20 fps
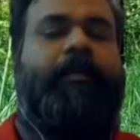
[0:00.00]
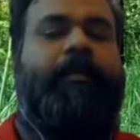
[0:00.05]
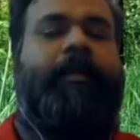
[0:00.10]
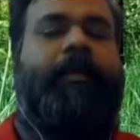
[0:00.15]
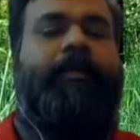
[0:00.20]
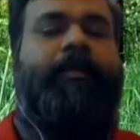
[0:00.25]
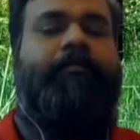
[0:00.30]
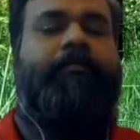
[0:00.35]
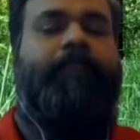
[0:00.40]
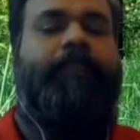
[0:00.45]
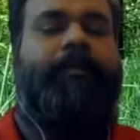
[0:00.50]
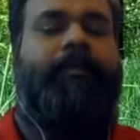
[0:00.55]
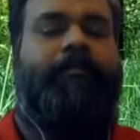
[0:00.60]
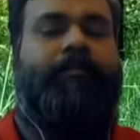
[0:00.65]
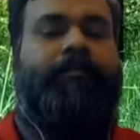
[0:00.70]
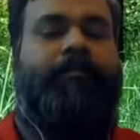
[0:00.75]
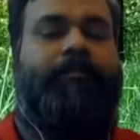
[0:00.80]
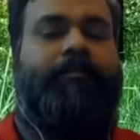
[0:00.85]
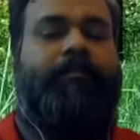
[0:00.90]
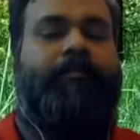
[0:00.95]

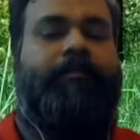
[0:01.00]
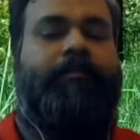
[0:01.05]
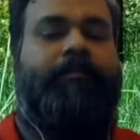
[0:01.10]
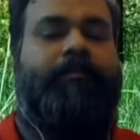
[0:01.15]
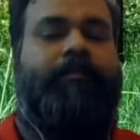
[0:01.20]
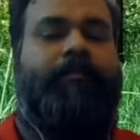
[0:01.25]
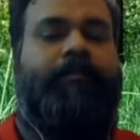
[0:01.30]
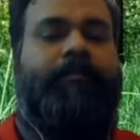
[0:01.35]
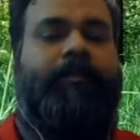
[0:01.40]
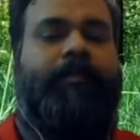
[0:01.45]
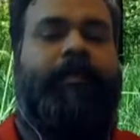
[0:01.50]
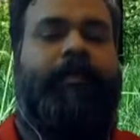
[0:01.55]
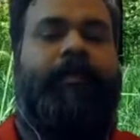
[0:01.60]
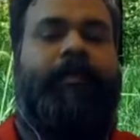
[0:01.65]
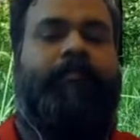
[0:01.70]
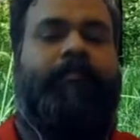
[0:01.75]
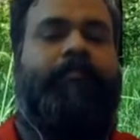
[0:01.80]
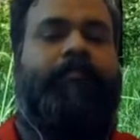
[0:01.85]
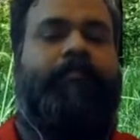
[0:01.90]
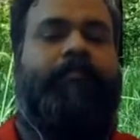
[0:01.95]
ignorance
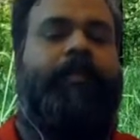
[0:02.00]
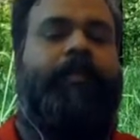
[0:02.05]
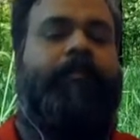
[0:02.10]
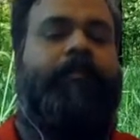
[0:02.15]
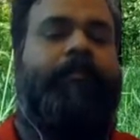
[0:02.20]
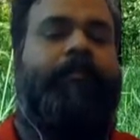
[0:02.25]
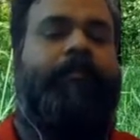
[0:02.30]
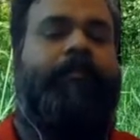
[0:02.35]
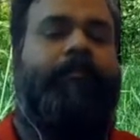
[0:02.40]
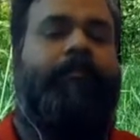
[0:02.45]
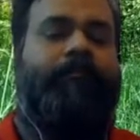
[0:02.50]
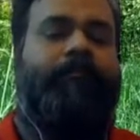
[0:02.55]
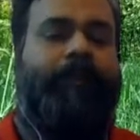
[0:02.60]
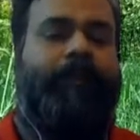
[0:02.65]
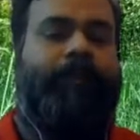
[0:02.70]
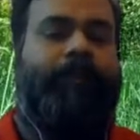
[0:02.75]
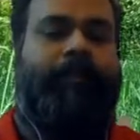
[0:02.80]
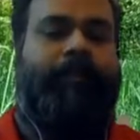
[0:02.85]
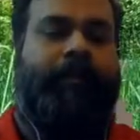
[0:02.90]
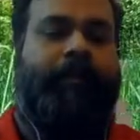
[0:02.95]
is only about
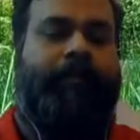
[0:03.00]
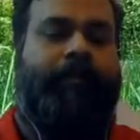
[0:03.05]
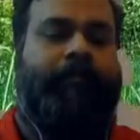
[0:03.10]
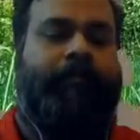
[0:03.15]
one thing,